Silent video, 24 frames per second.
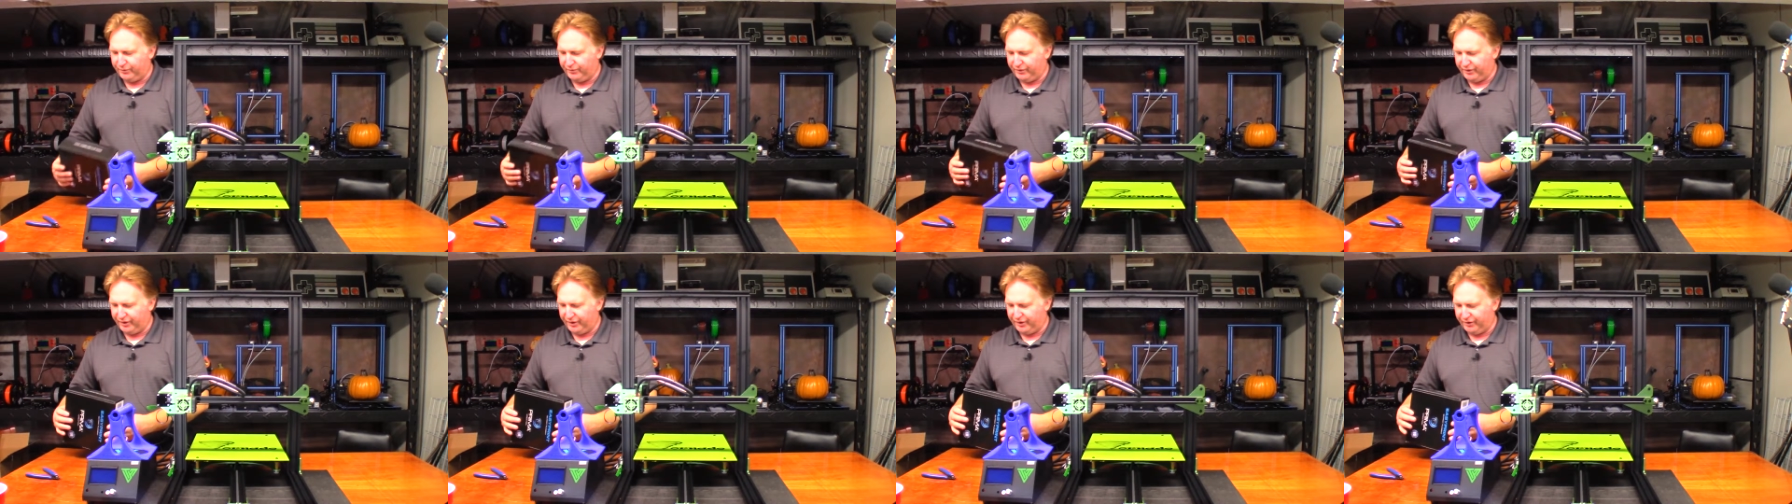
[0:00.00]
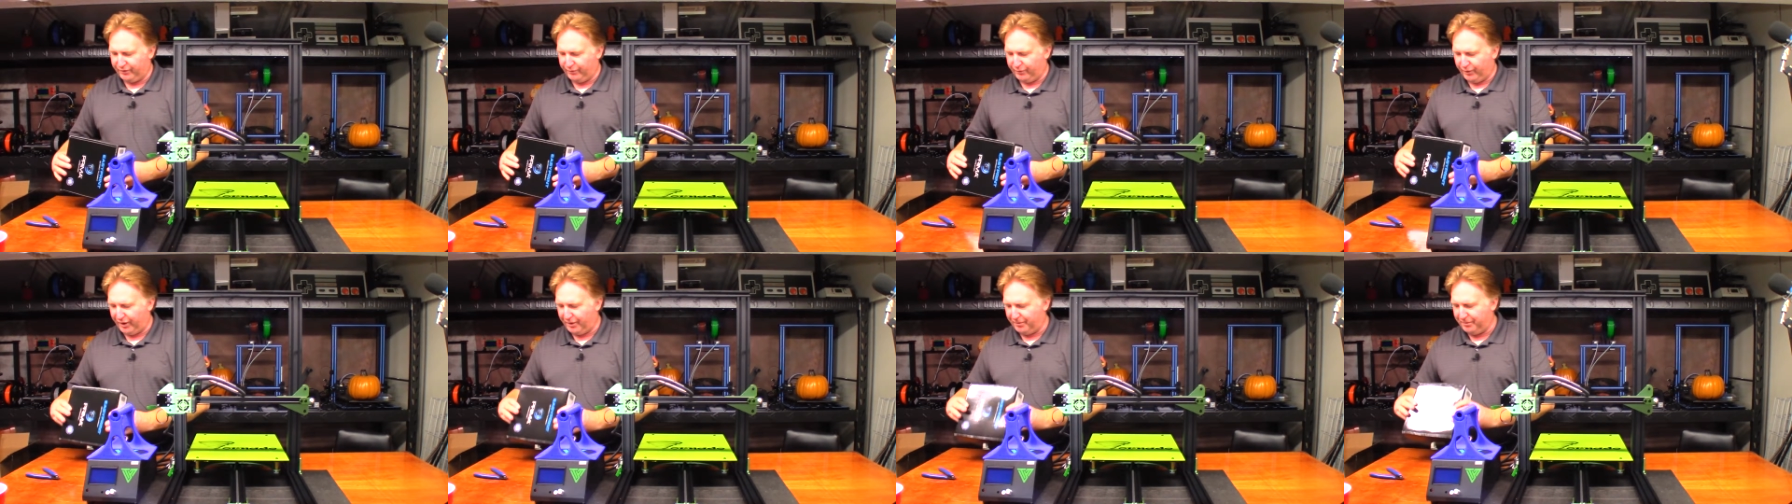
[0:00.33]
a
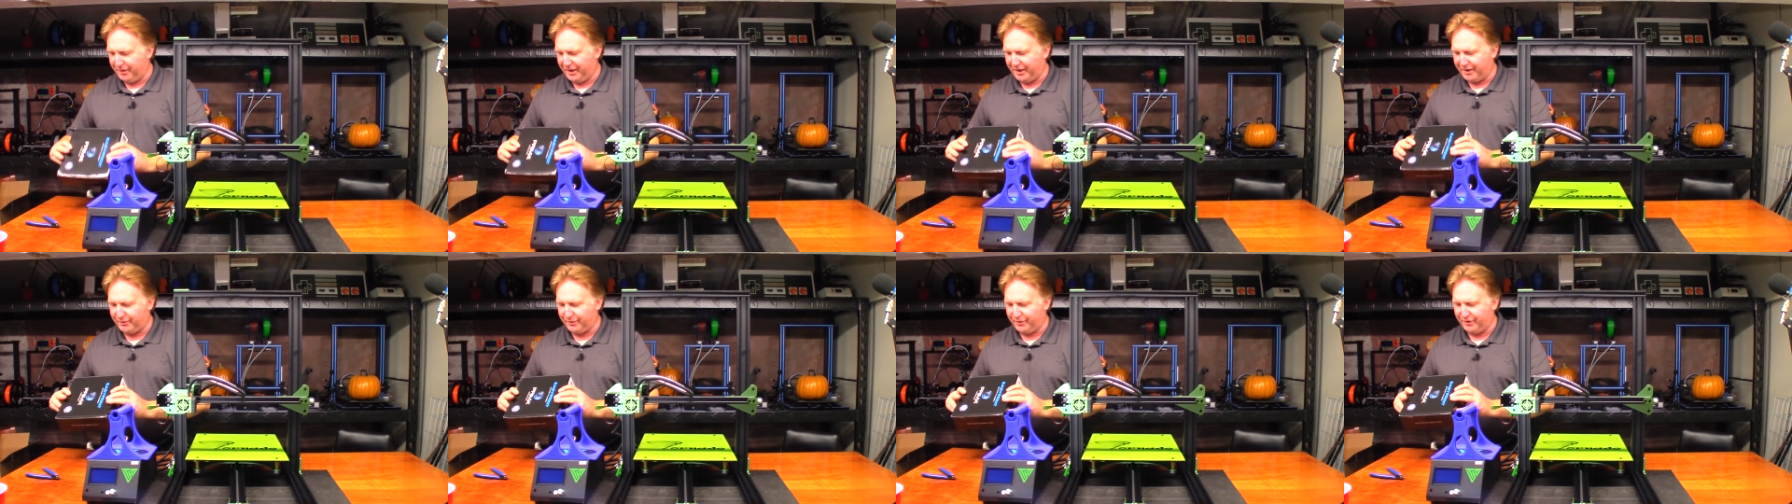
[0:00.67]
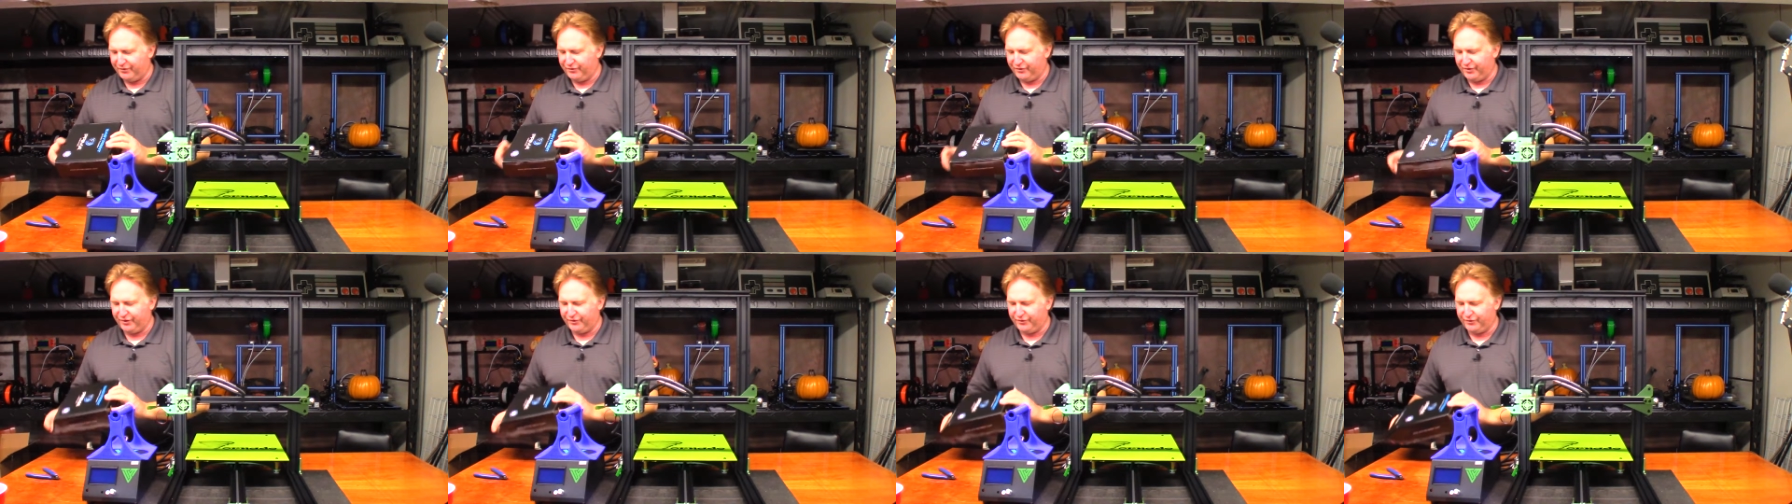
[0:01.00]
uh, while back when
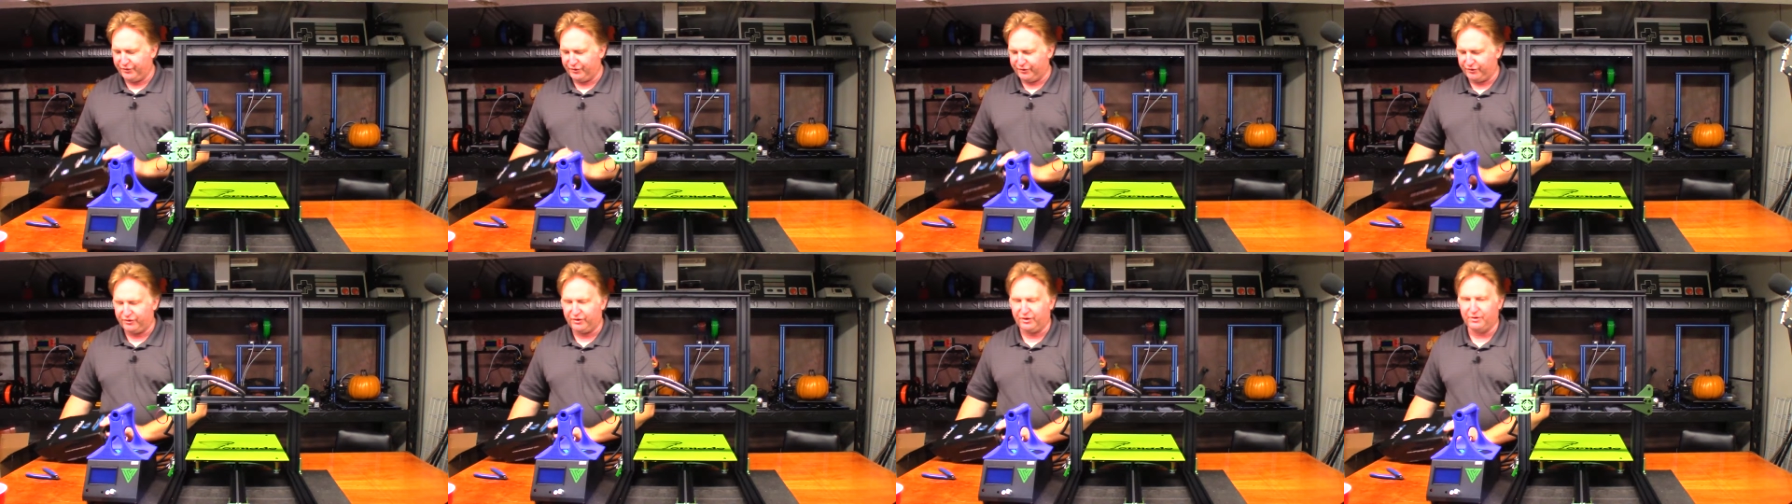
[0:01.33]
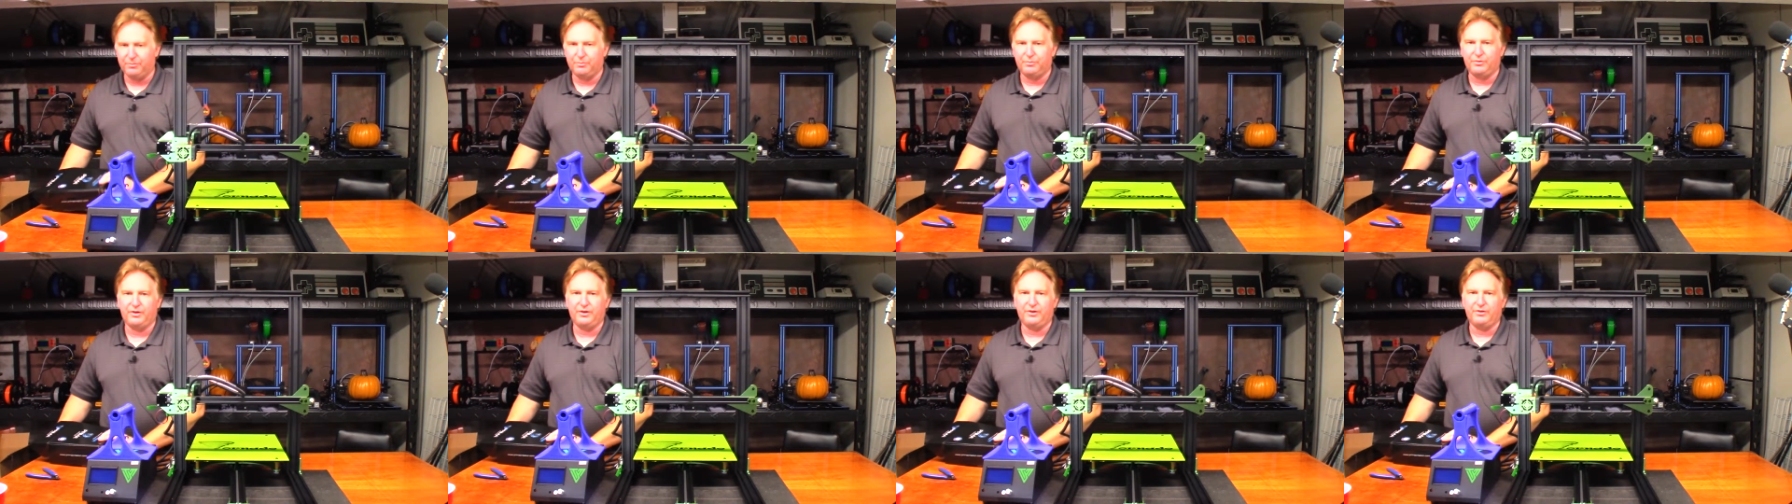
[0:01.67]
I very first
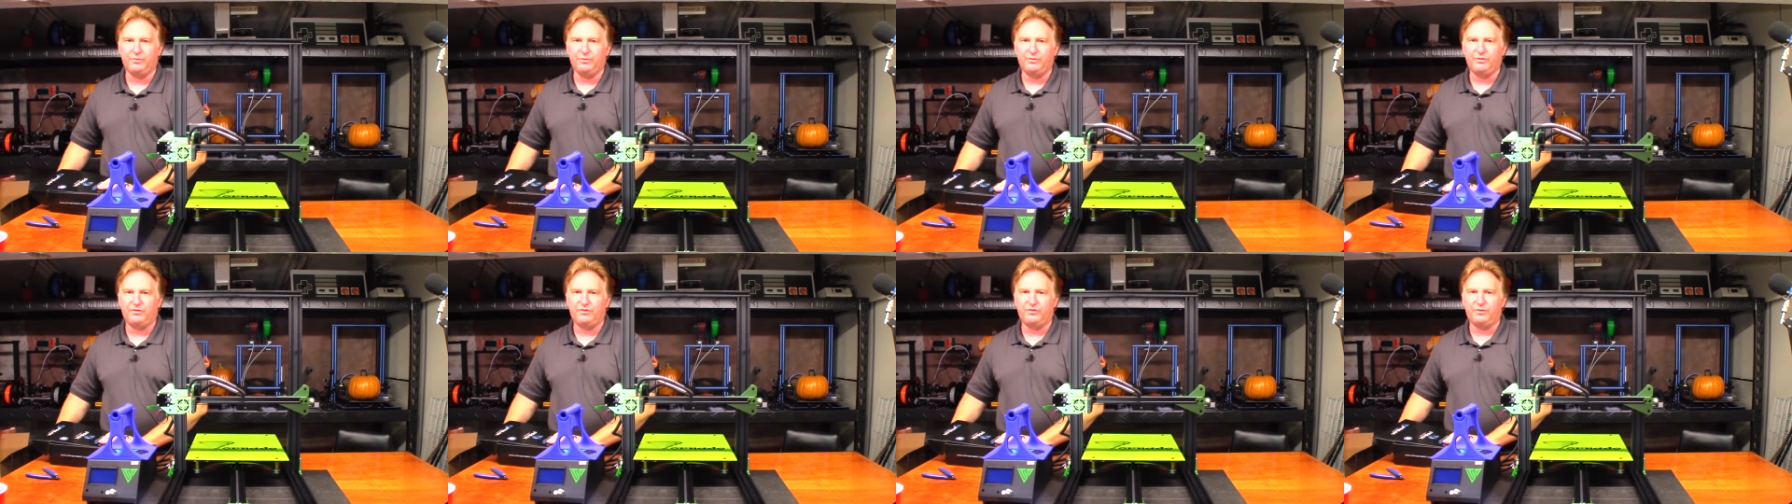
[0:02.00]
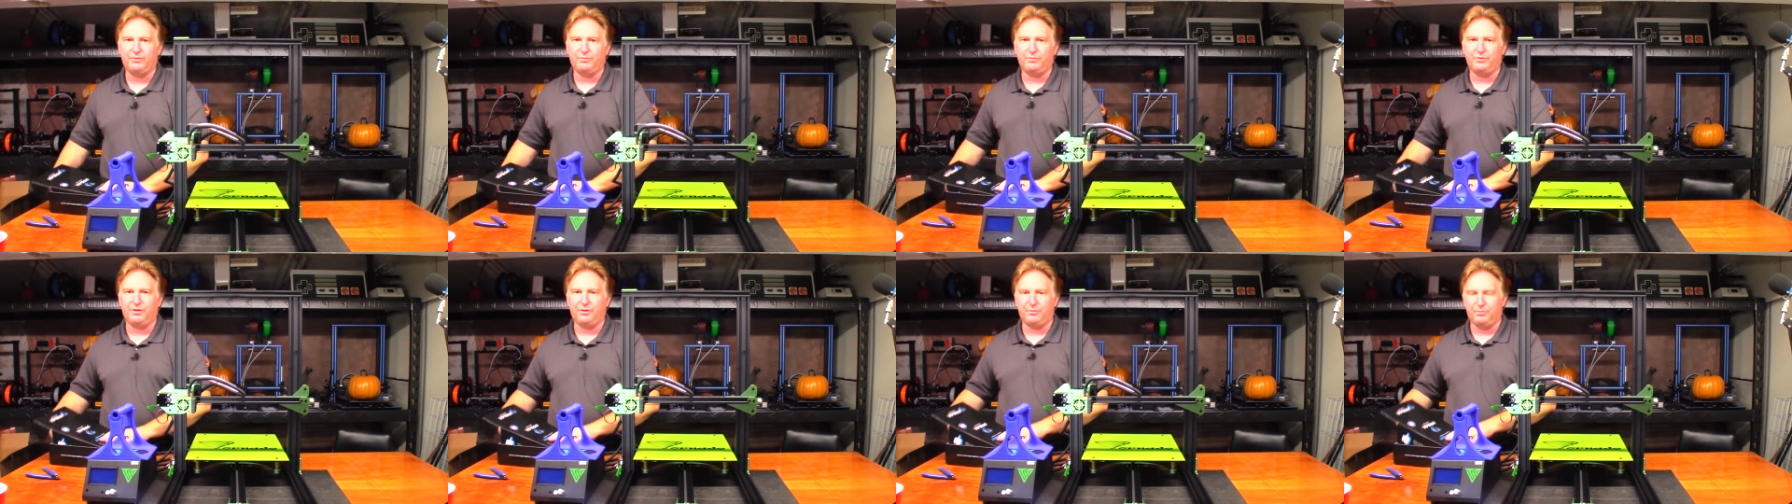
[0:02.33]
started printing with
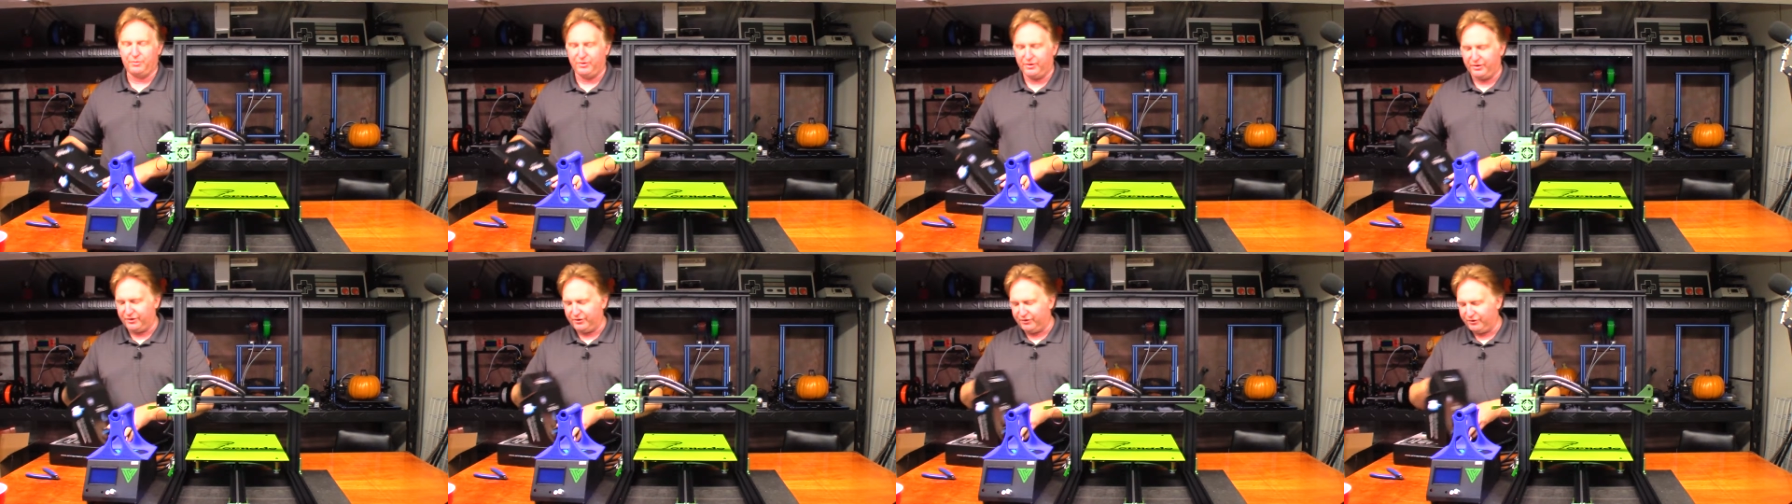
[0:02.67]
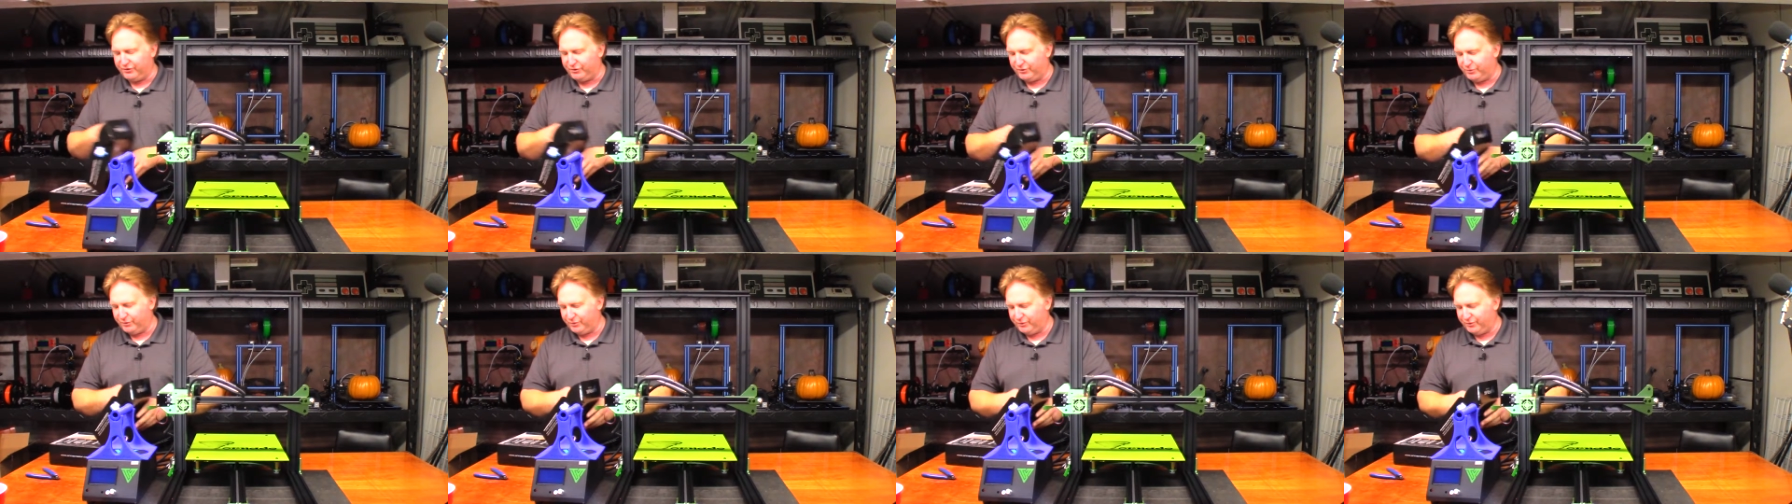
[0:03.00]
some of their
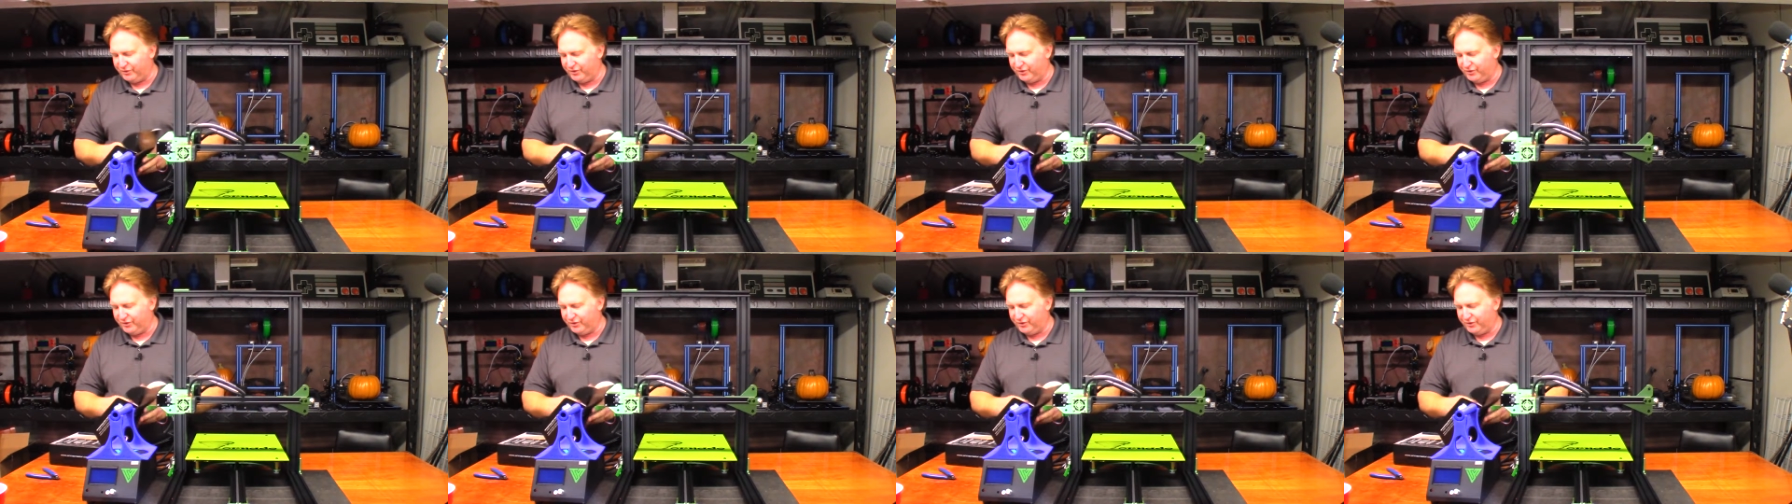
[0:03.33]
printers